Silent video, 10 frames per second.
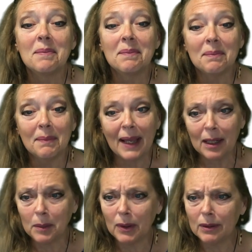
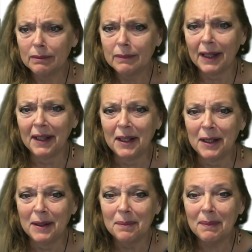manimal
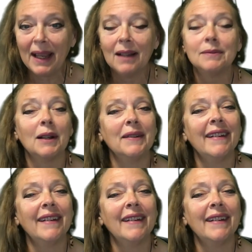man